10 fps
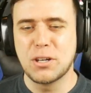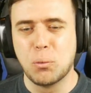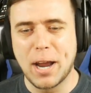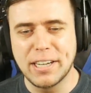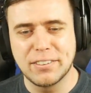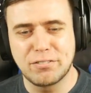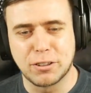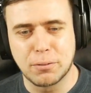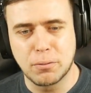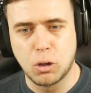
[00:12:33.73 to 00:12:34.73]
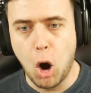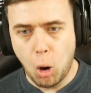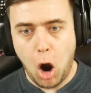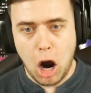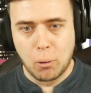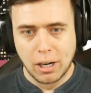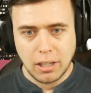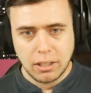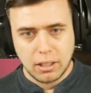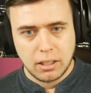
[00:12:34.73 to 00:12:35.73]
had to wait for. Whoa!
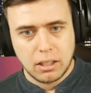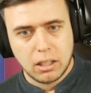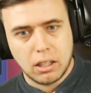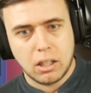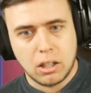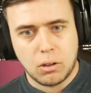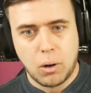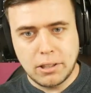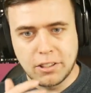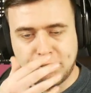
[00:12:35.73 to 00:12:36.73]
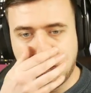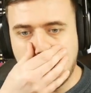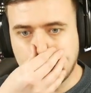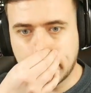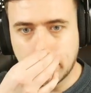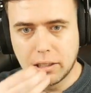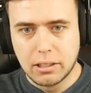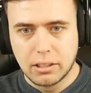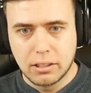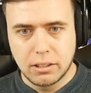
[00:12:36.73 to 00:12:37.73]
What the fuck?
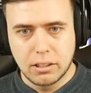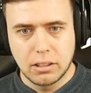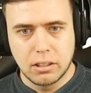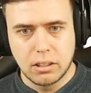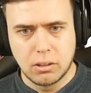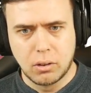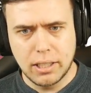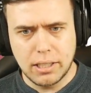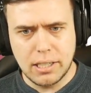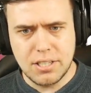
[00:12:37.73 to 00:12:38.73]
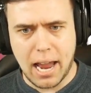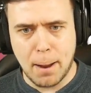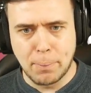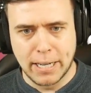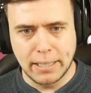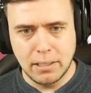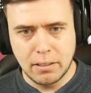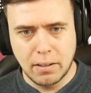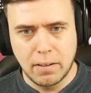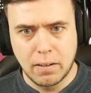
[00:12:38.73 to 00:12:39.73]
What is happening?
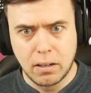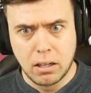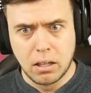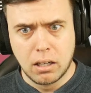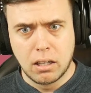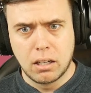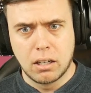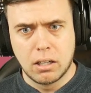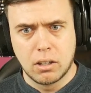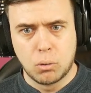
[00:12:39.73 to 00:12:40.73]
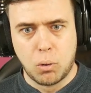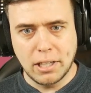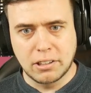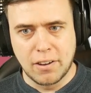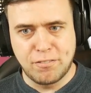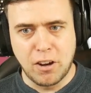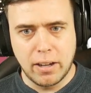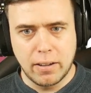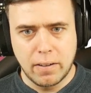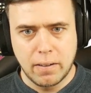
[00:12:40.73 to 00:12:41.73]
What the fuck?